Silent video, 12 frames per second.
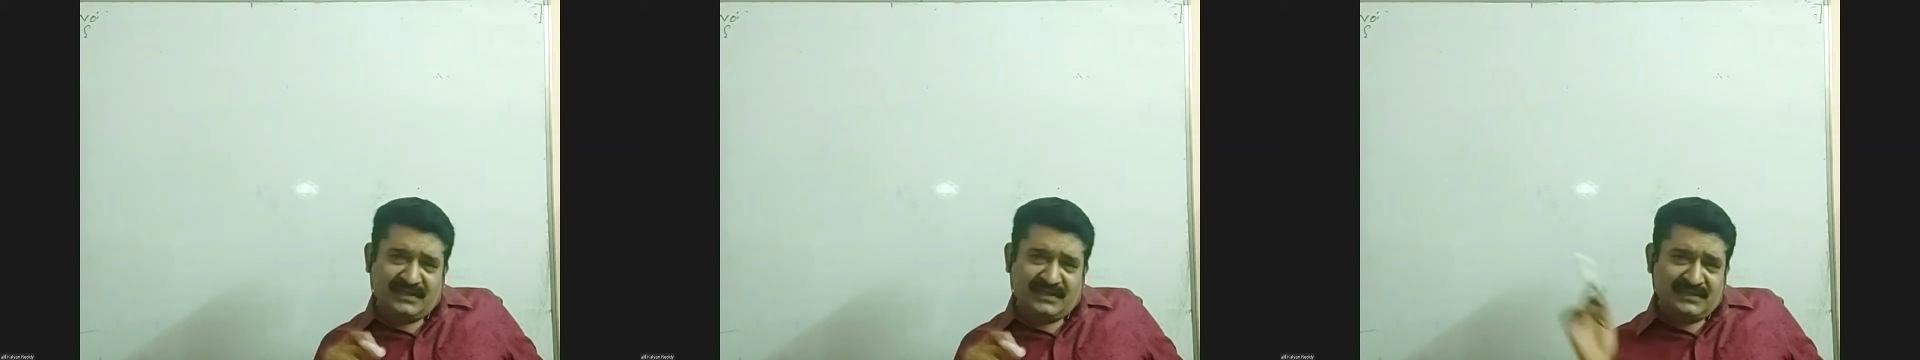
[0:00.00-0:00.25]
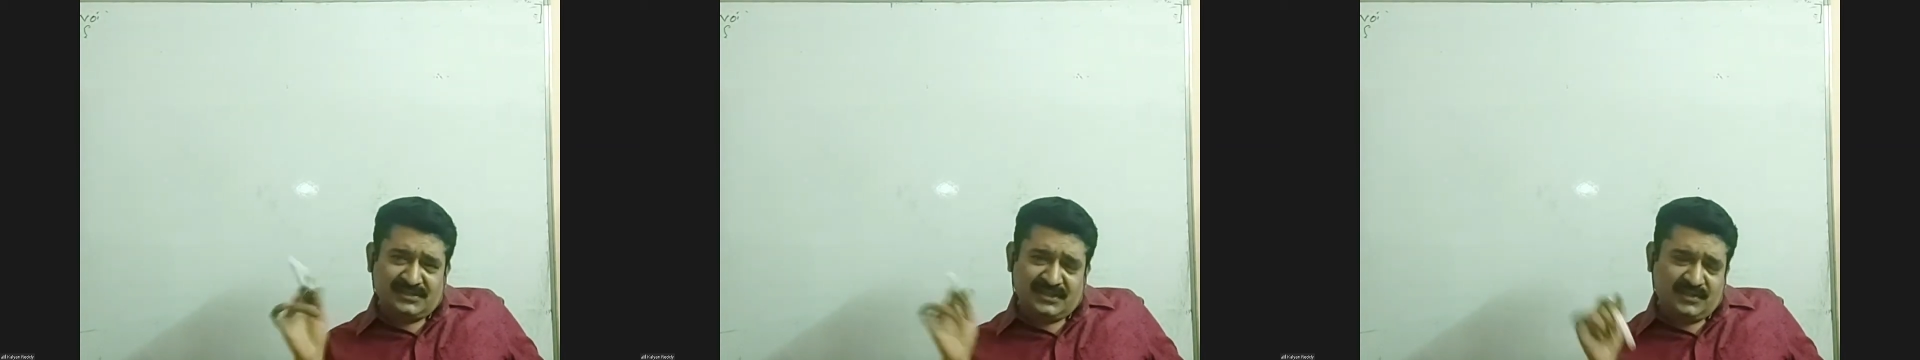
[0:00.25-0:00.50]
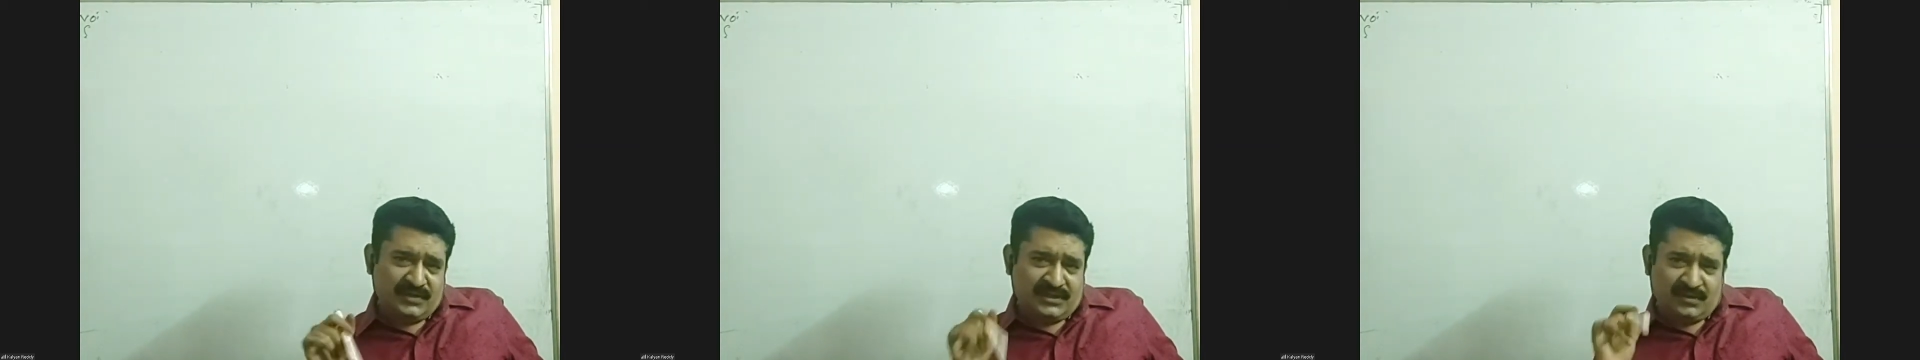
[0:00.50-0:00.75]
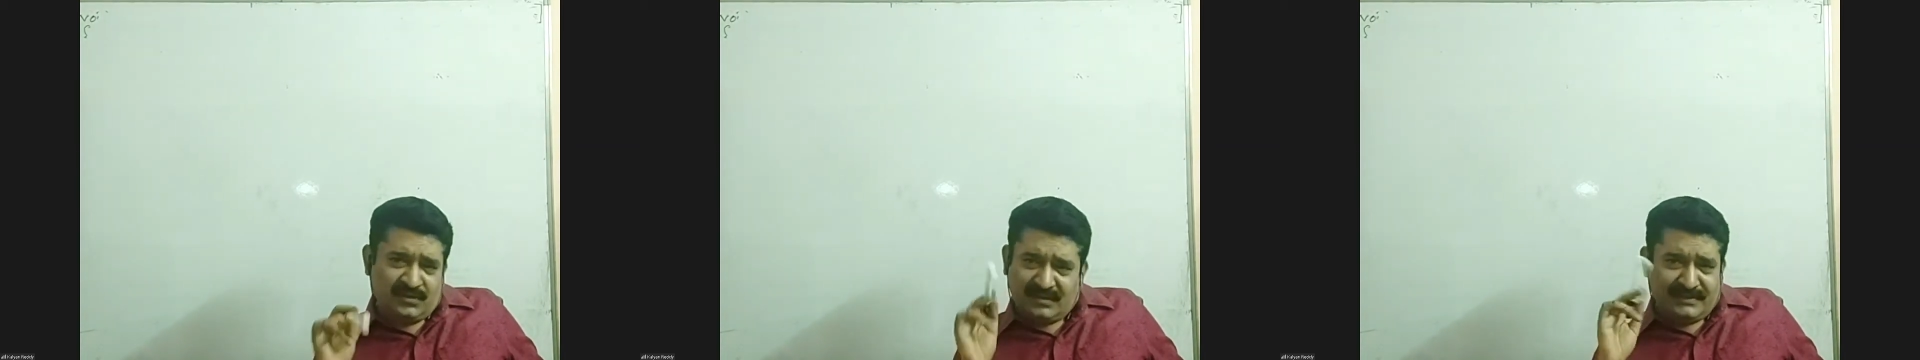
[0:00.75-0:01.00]
that scenario
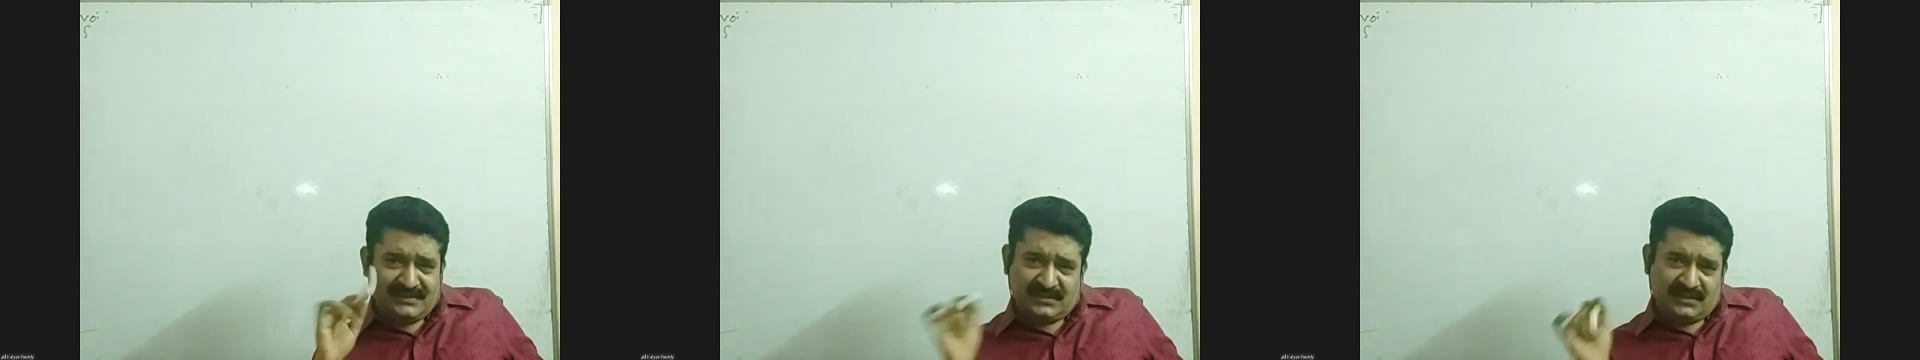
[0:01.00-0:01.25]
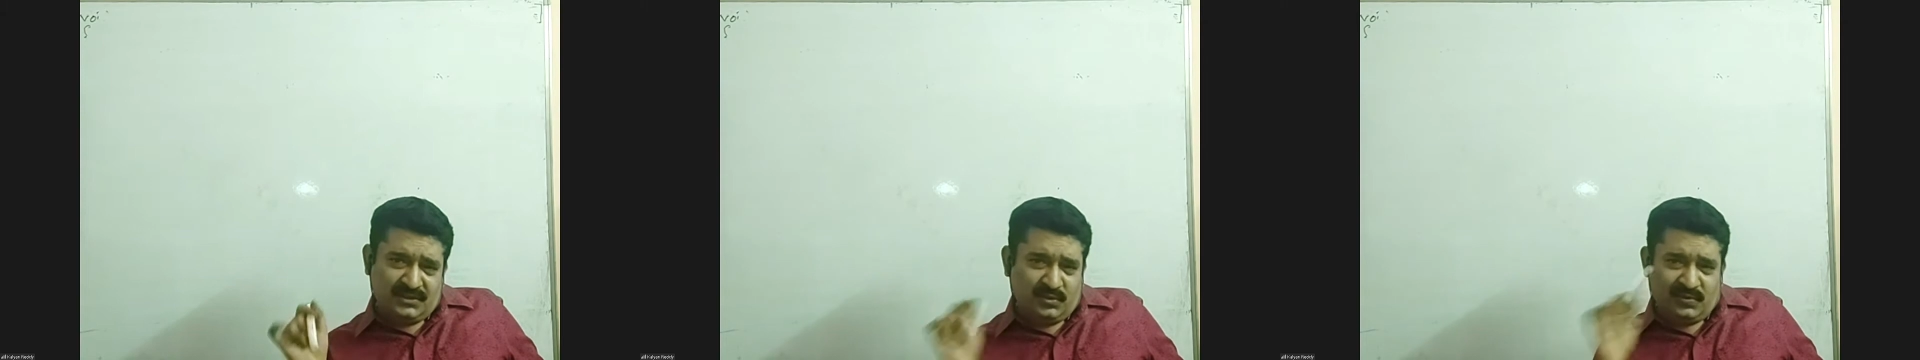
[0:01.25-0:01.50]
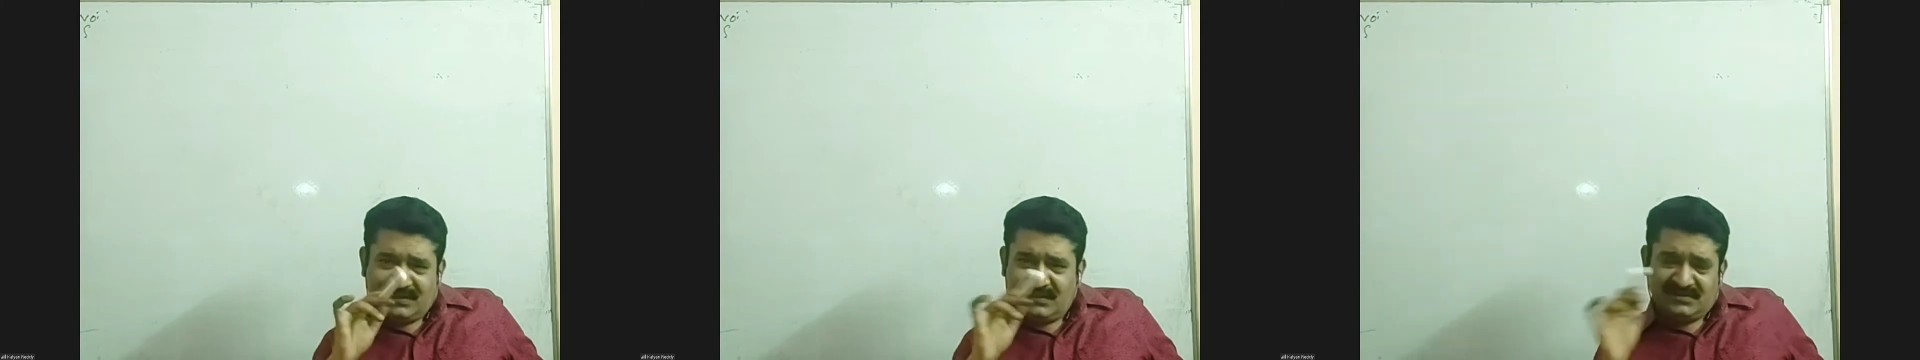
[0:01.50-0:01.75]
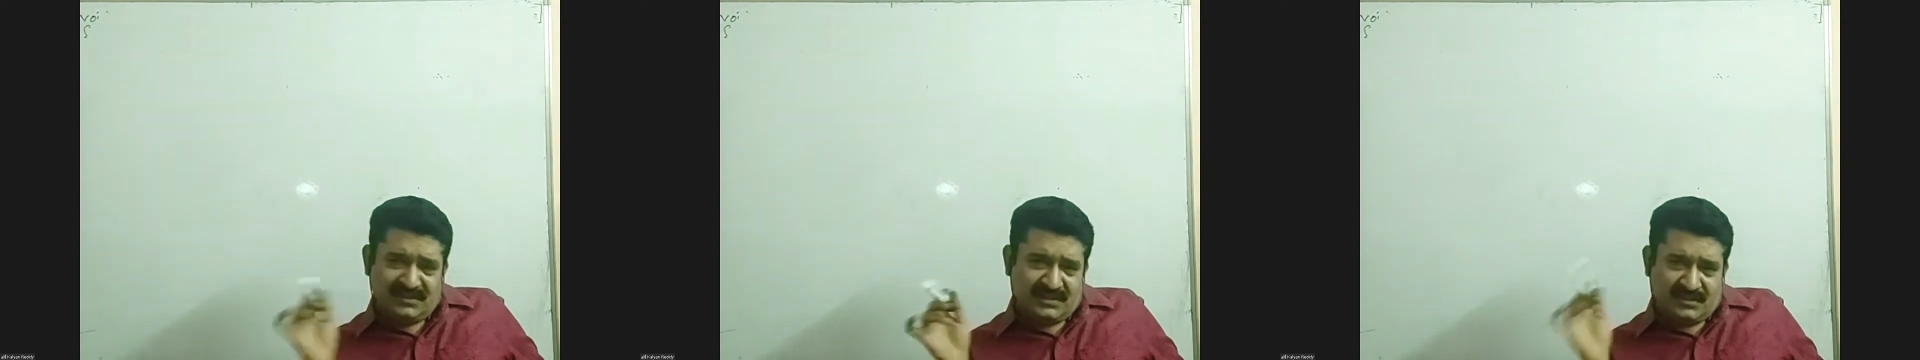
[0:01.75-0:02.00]
compulsory do while
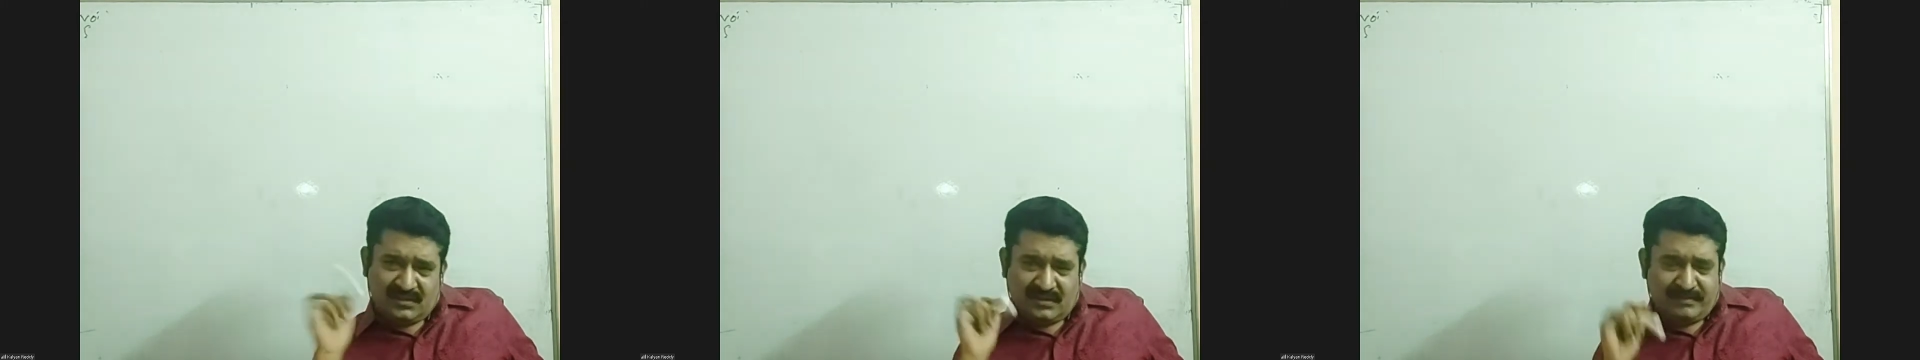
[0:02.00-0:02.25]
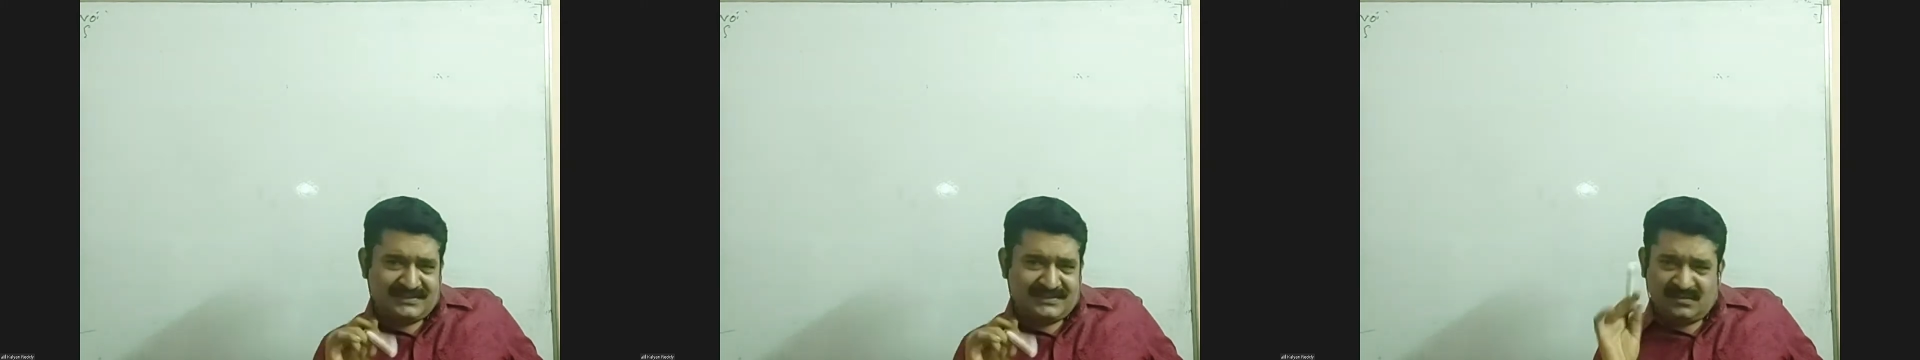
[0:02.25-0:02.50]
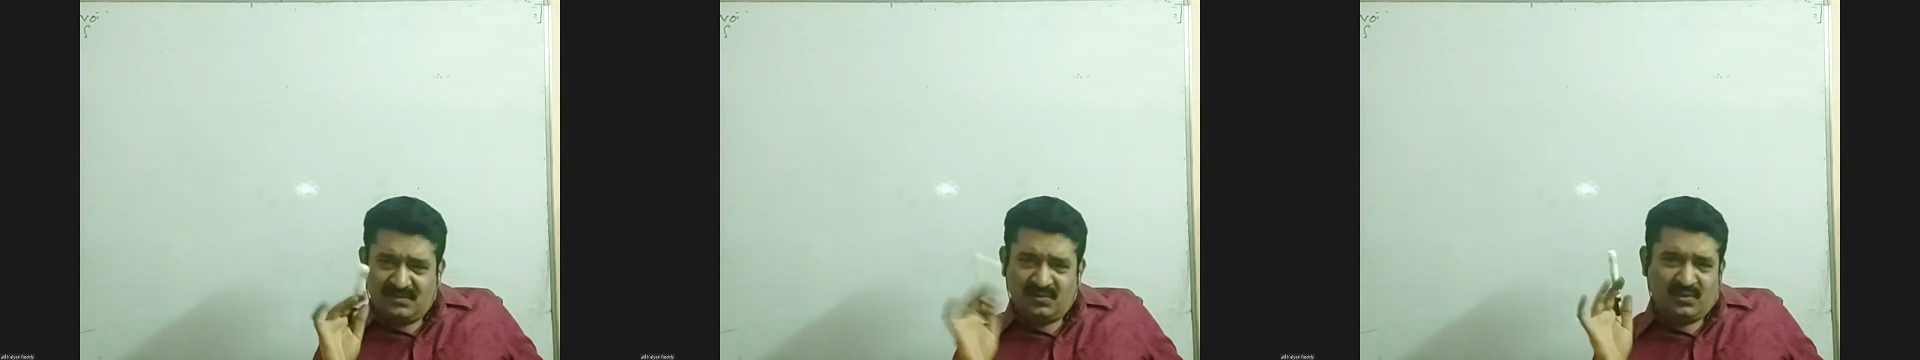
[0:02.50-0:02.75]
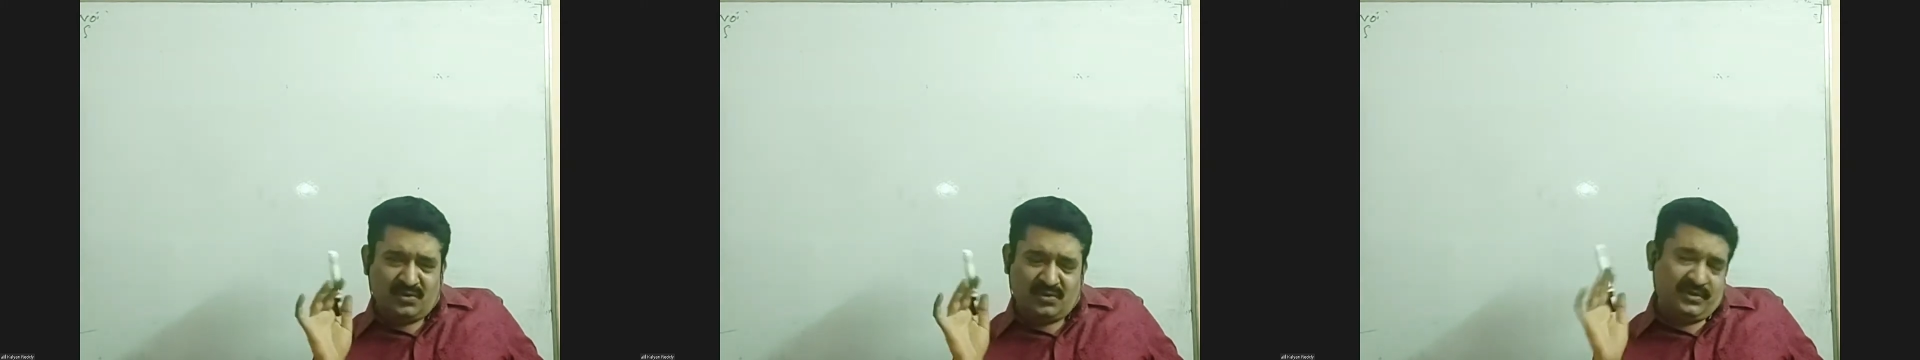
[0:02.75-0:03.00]
this scenario compulsory.
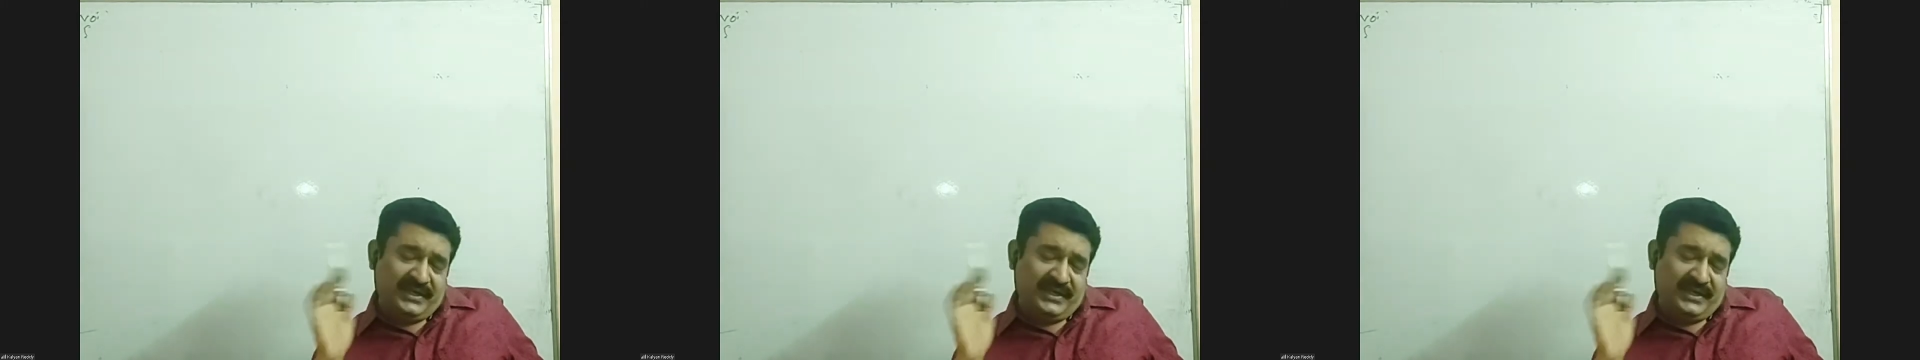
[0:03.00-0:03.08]
No.